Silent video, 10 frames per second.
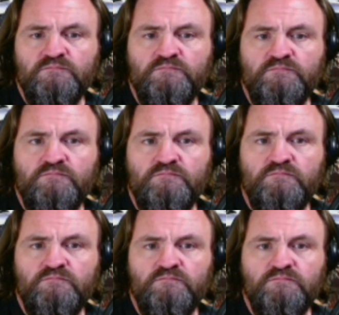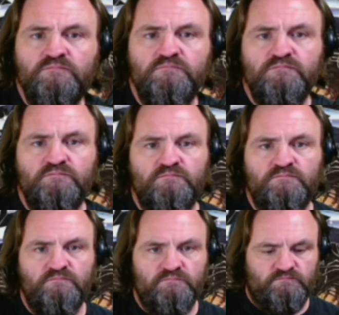
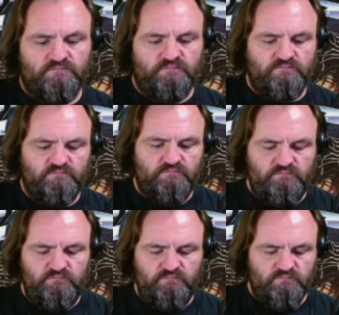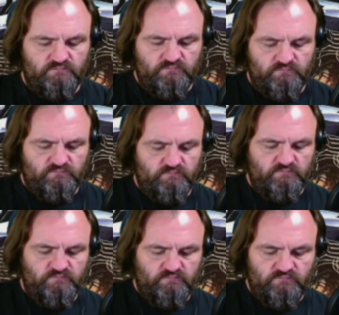
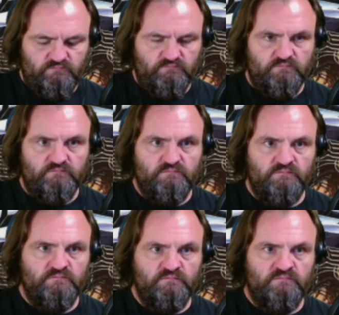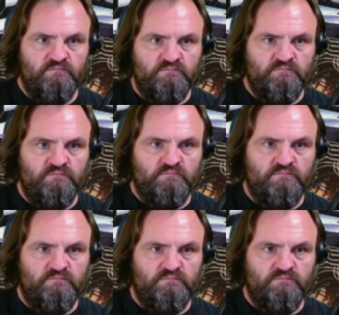[no speech]